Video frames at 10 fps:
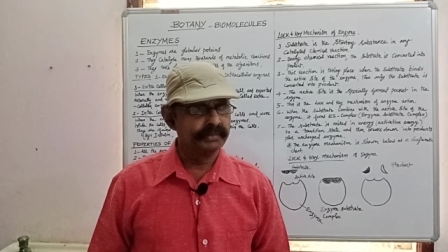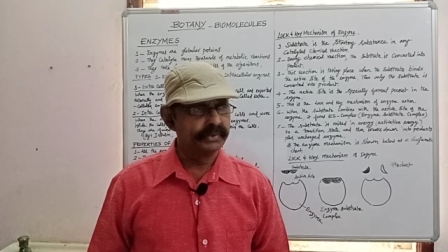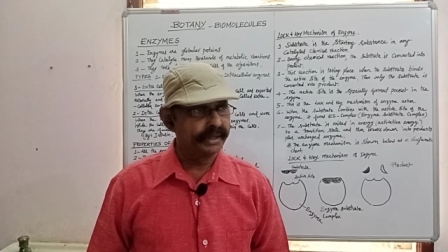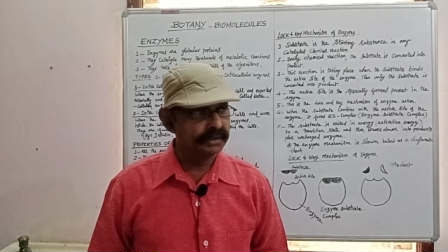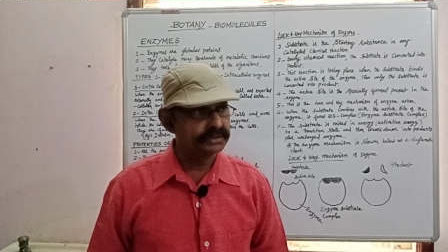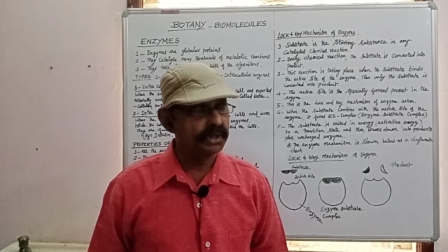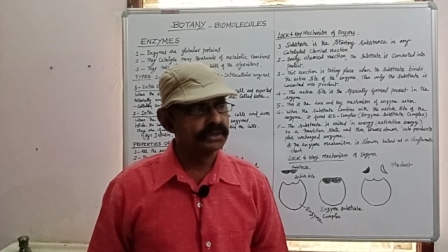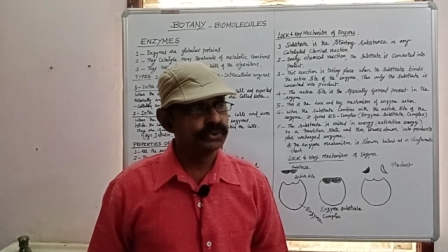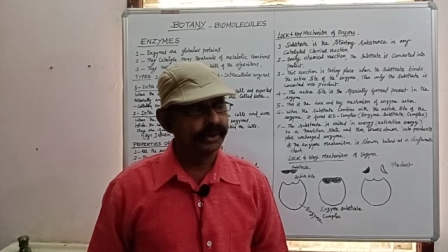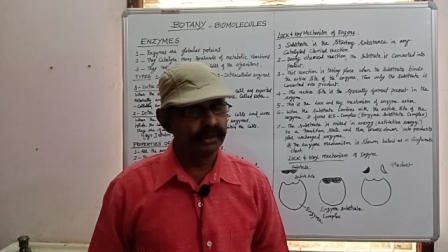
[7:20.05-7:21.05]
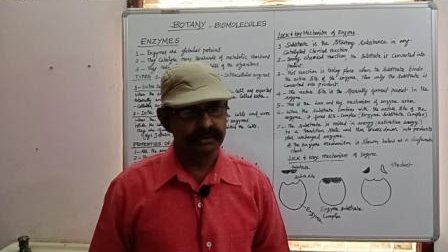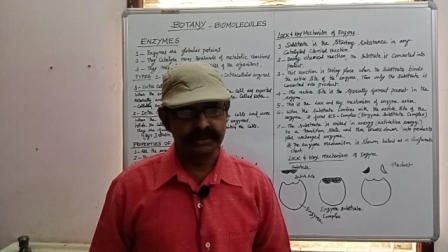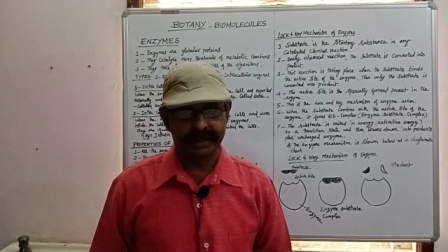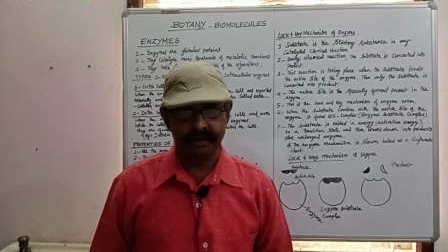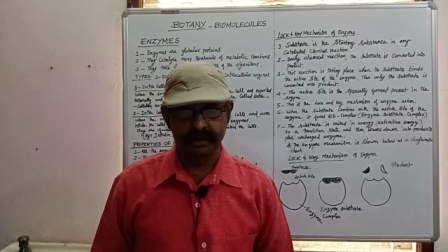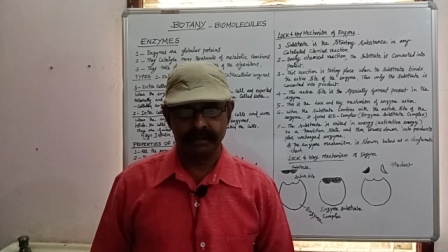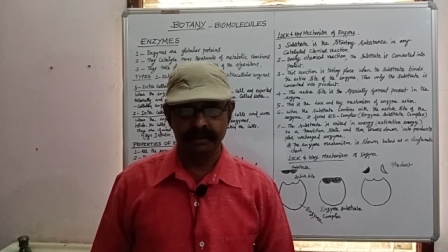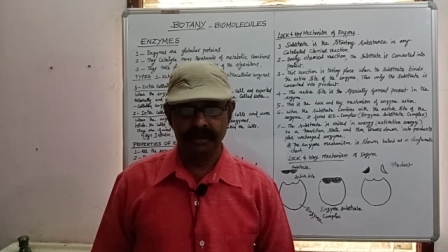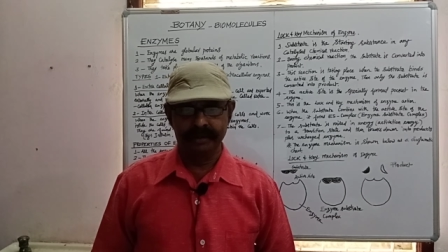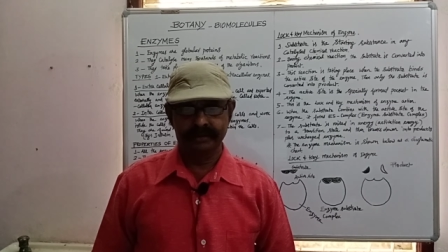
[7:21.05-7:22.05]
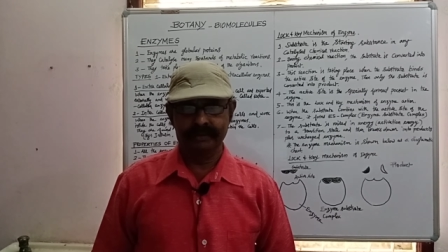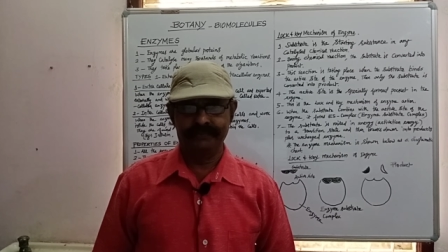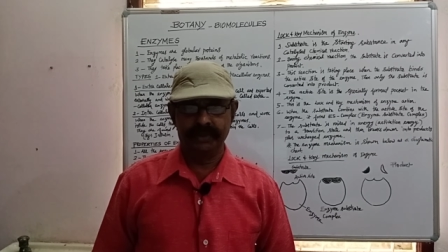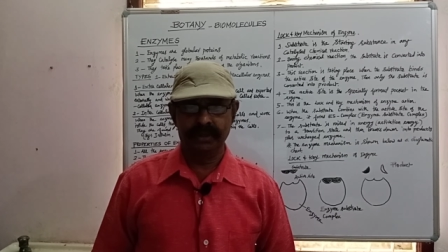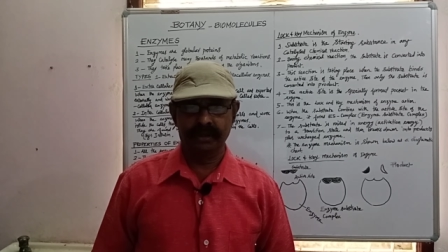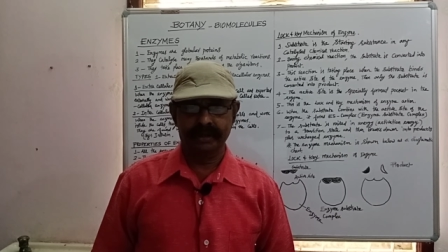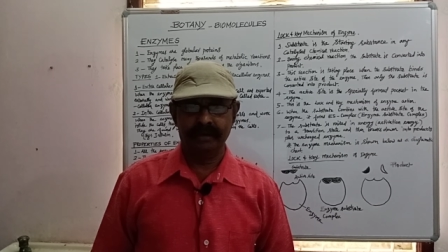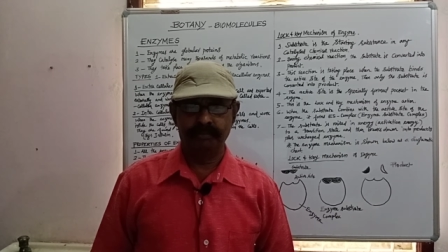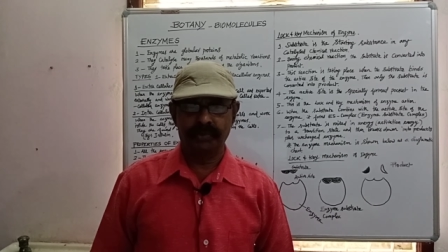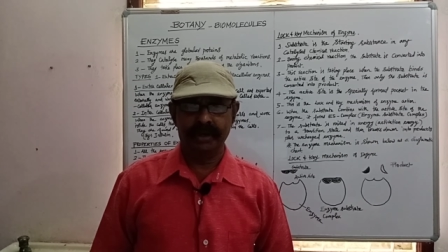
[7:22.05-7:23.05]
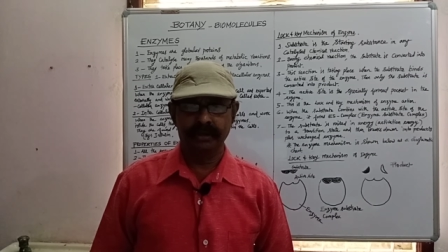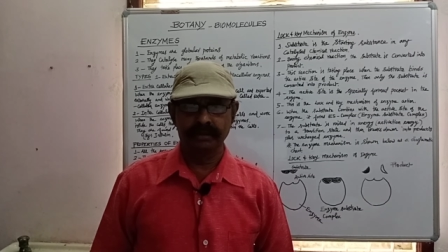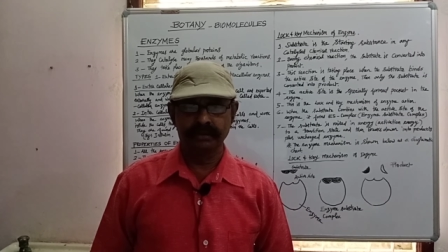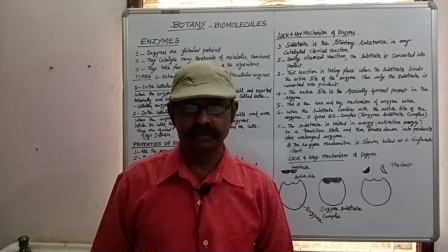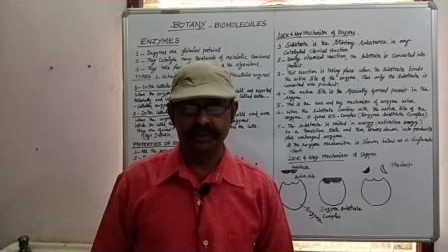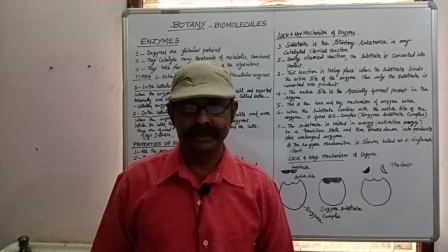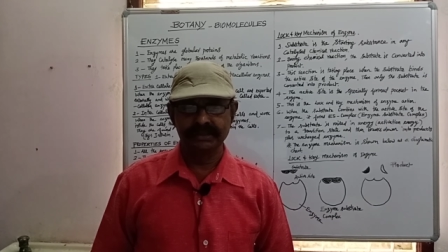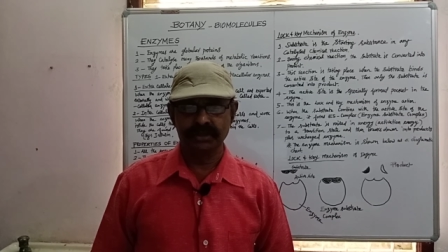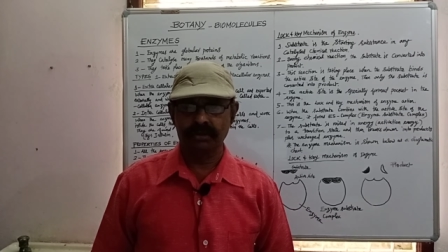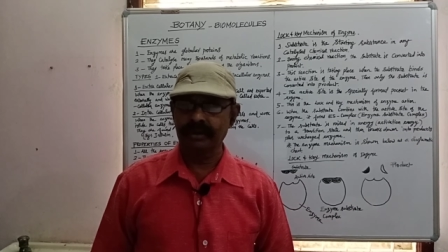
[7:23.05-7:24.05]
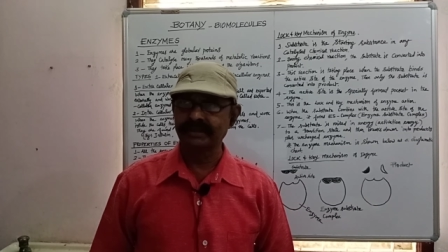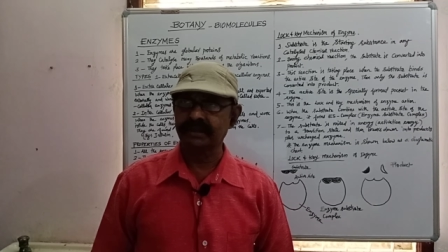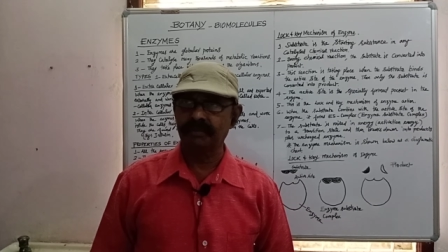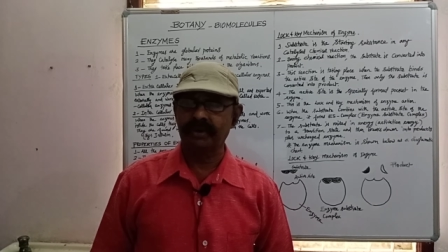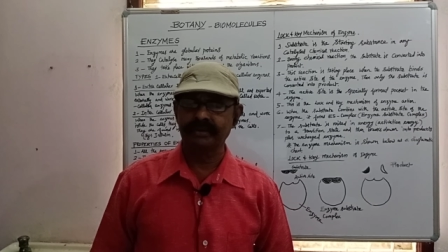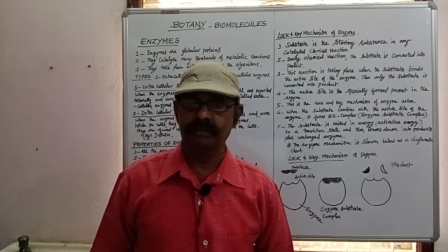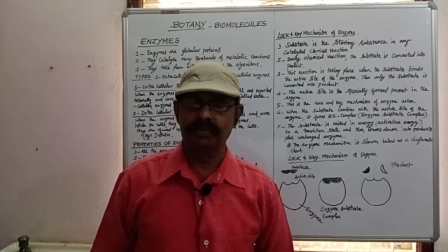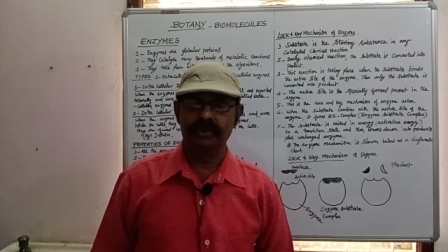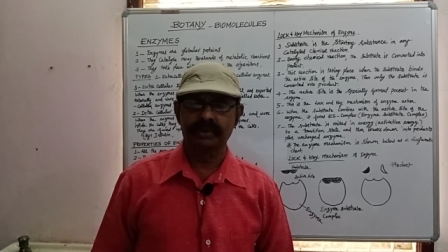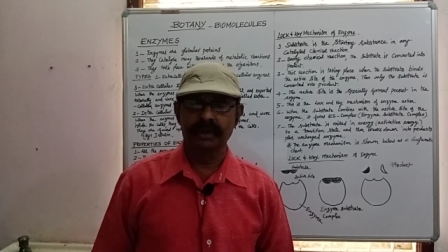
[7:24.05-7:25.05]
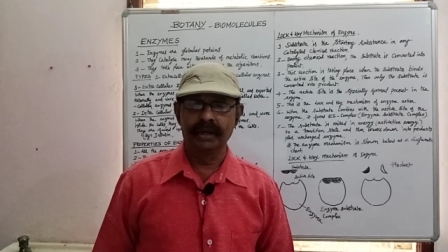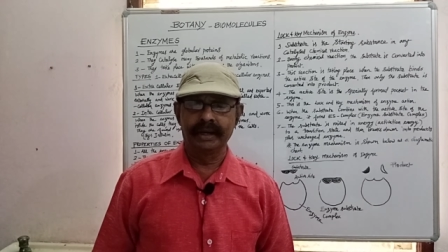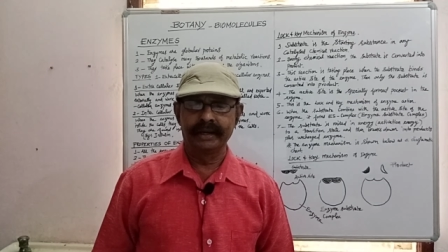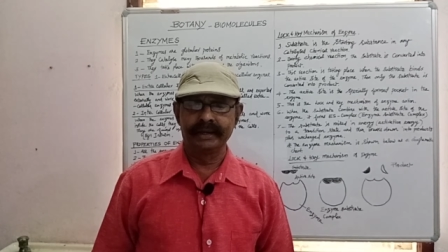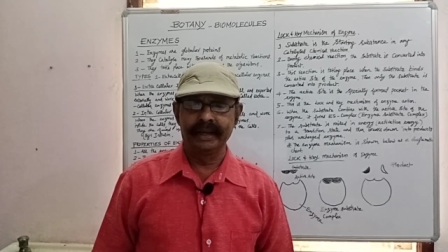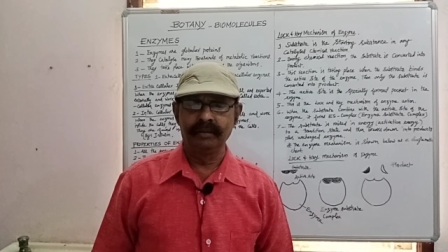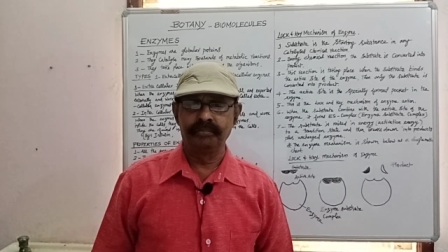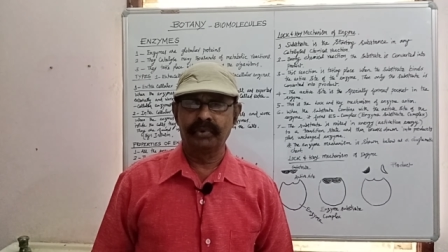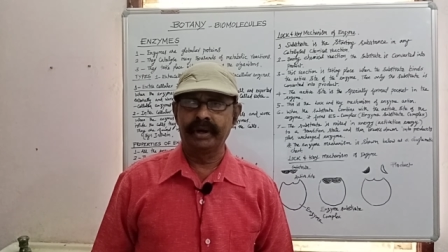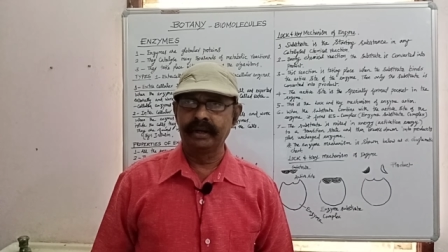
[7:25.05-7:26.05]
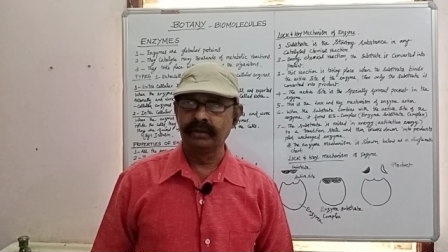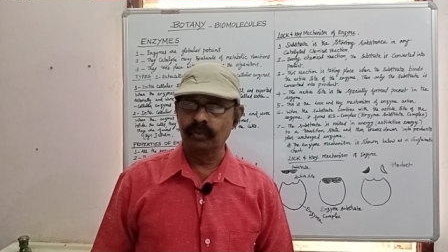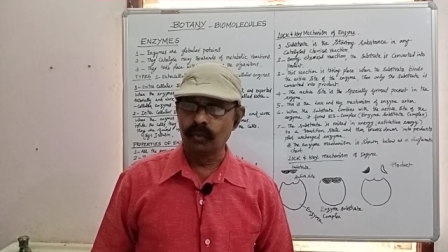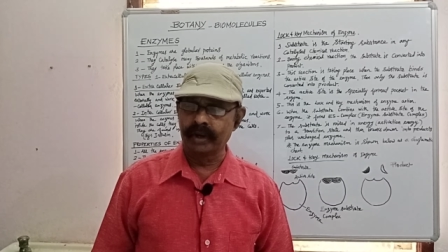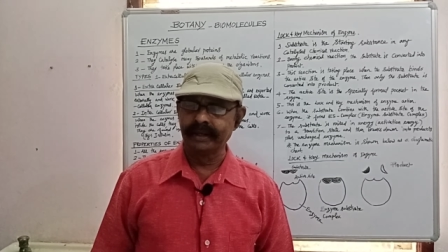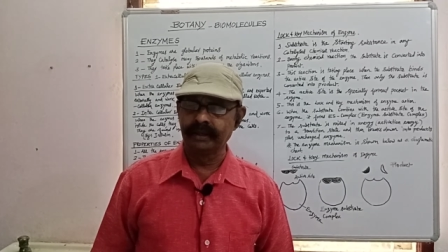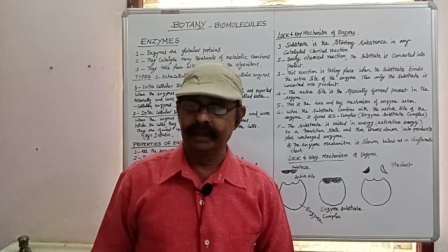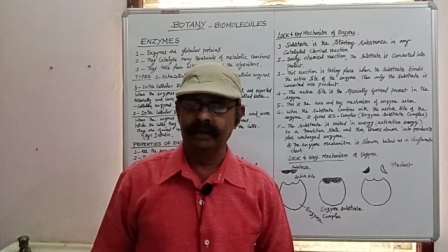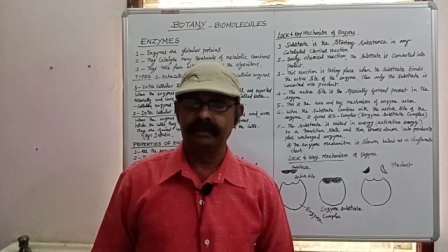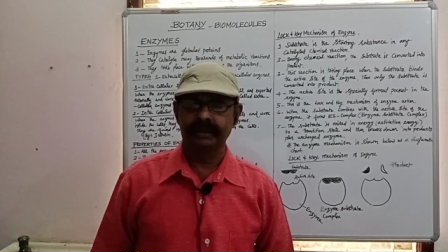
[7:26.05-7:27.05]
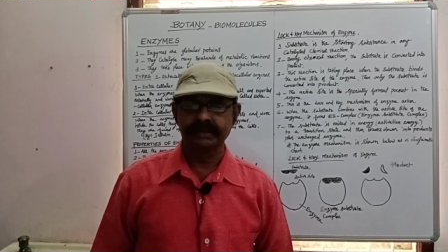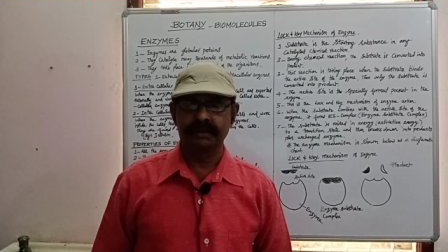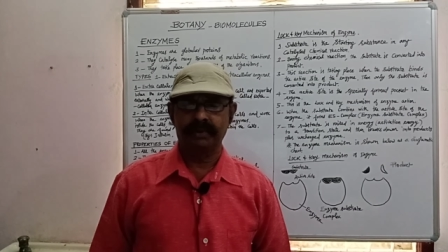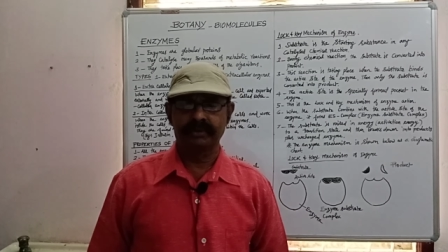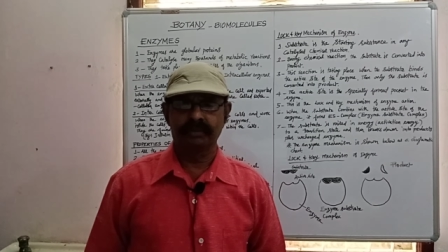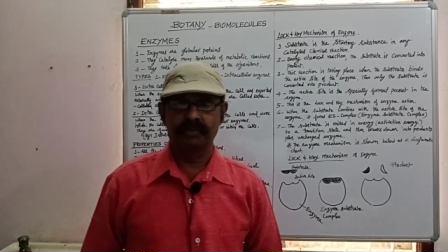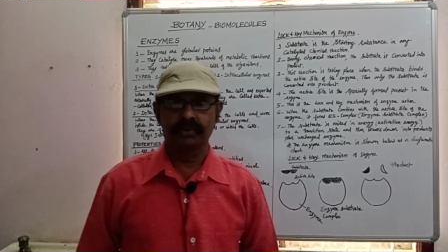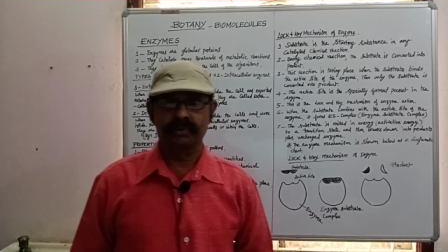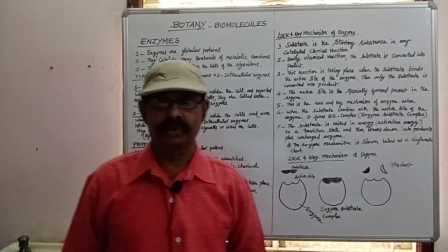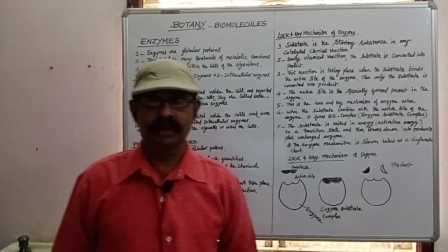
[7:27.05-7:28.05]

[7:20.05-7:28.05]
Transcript: That is also illustrated in the figure 8.30 in some other book and 8.18 in some other book